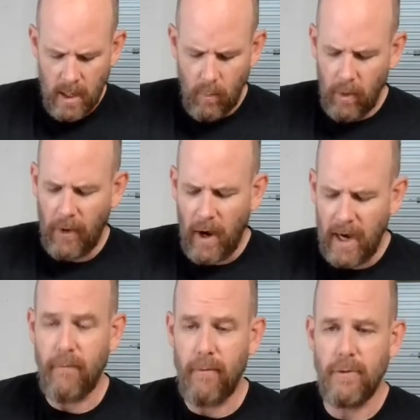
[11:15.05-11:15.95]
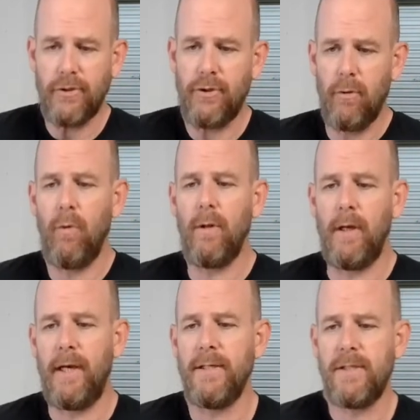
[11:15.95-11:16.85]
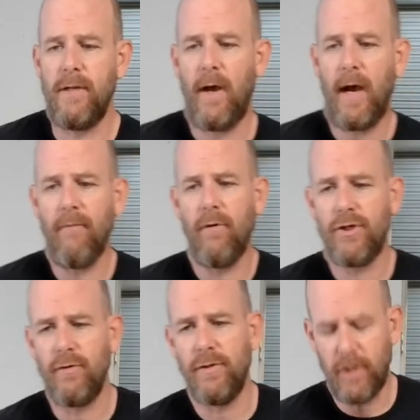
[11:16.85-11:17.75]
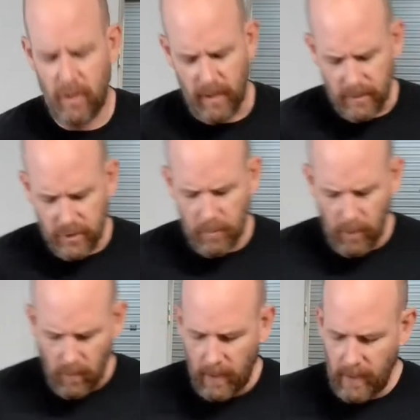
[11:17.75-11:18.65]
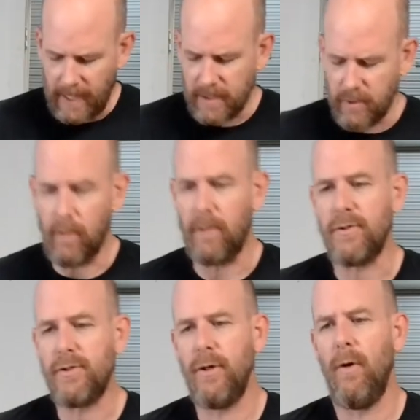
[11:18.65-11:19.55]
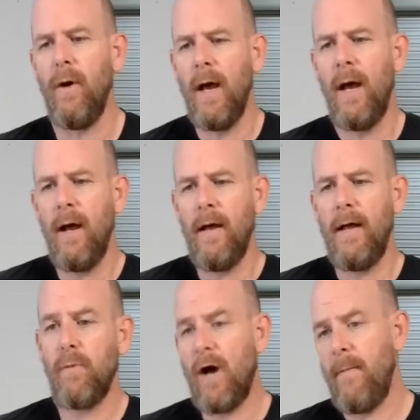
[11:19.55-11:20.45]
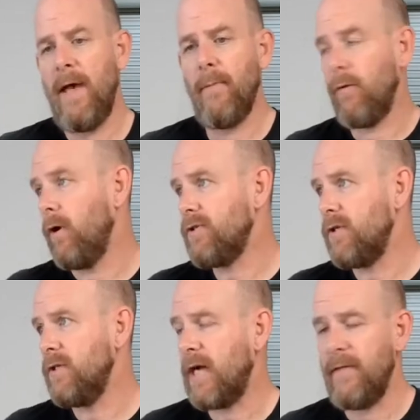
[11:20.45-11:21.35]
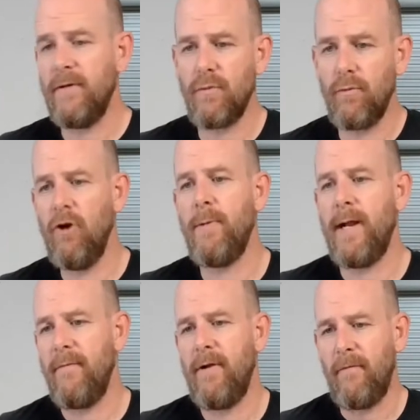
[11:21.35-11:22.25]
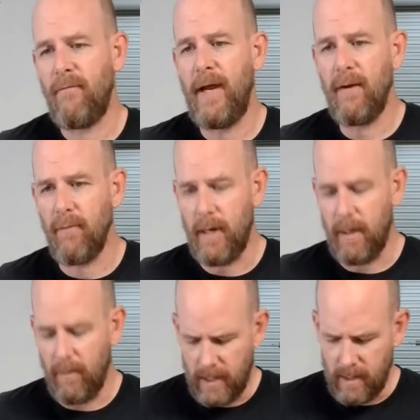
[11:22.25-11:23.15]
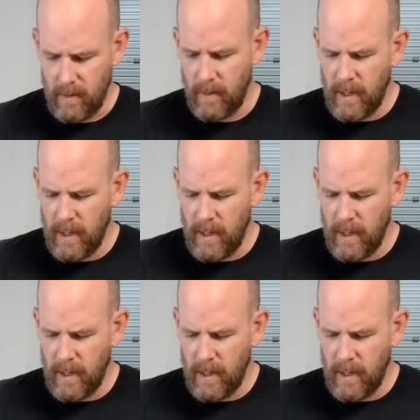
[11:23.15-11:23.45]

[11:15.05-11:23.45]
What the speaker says: with Hiveroaster only is that the Hiveroaster incinerates smoke as it roasts. So that's why I'm able to roast inside this room, and I don't even have a fan running right now.